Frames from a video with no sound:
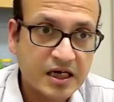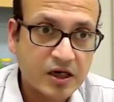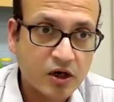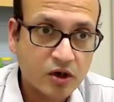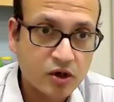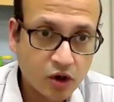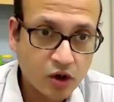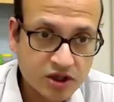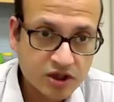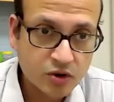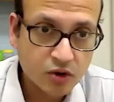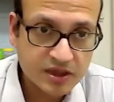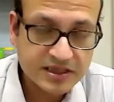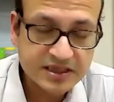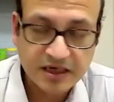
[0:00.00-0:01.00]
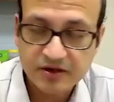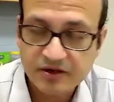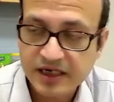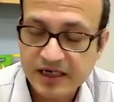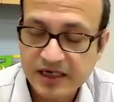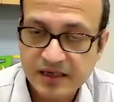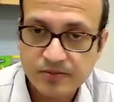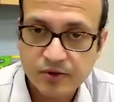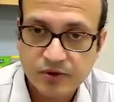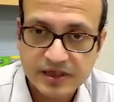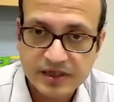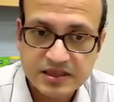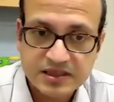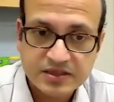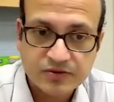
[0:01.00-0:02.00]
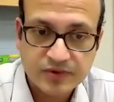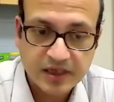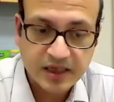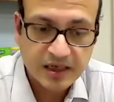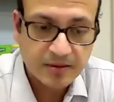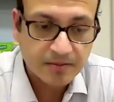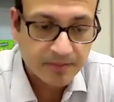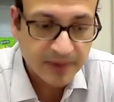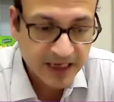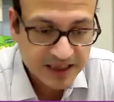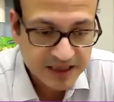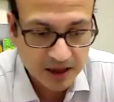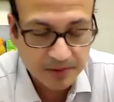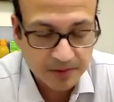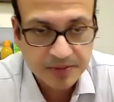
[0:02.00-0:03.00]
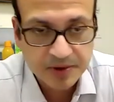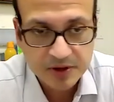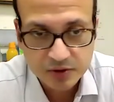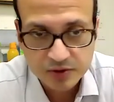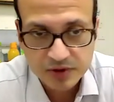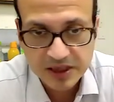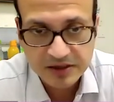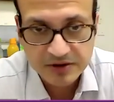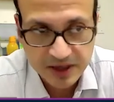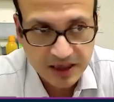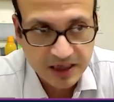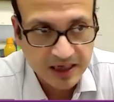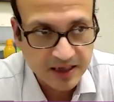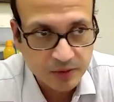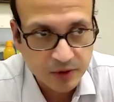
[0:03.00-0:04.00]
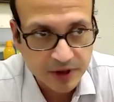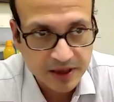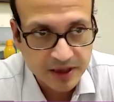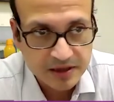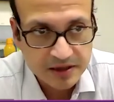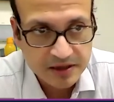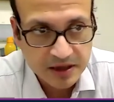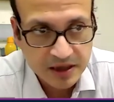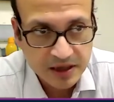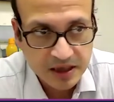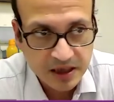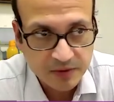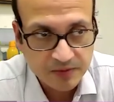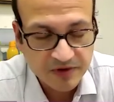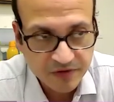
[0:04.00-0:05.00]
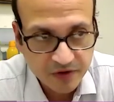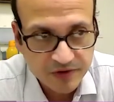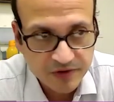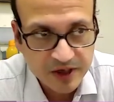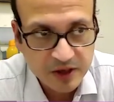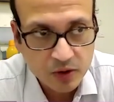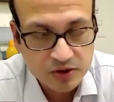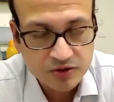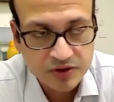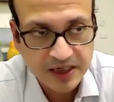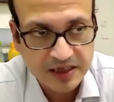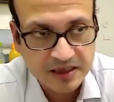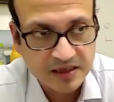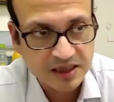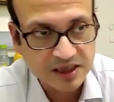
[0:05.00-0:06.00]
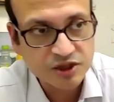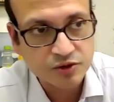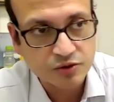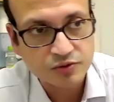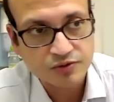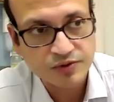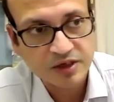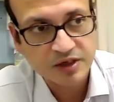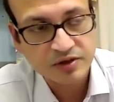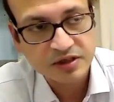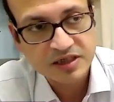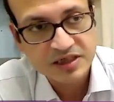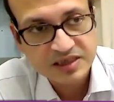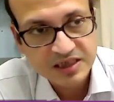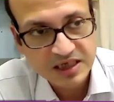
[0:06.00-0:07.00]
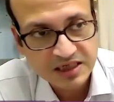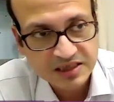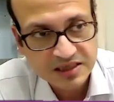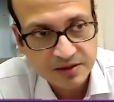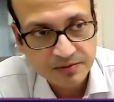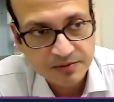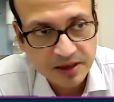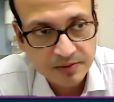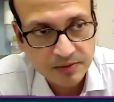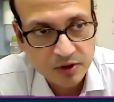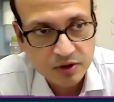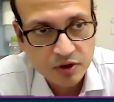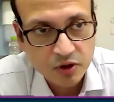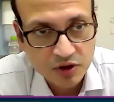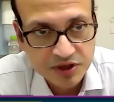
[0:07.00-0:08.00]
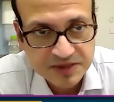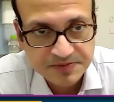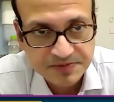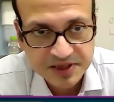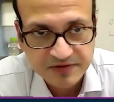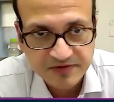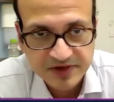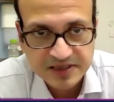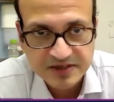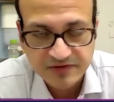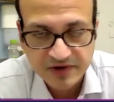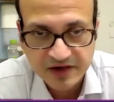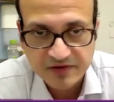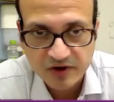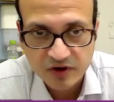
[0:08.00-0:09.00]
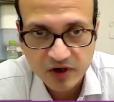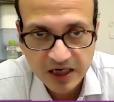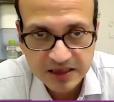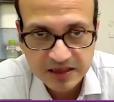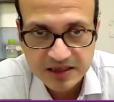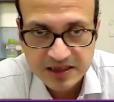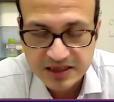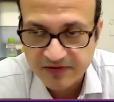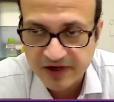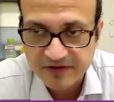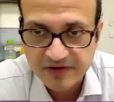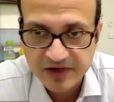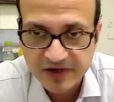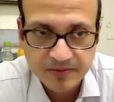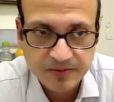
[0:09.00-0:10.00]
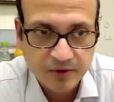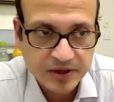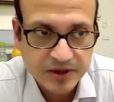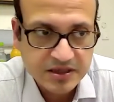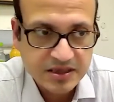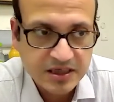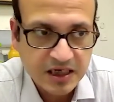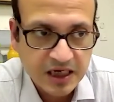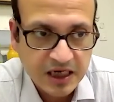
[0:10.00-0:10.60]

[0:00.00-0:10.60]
not all surrogate endpoints will match up to the real endpoint. Now, before we go to that issue, we are going to discuss a bit about cause-specific survival or other survival endpoints.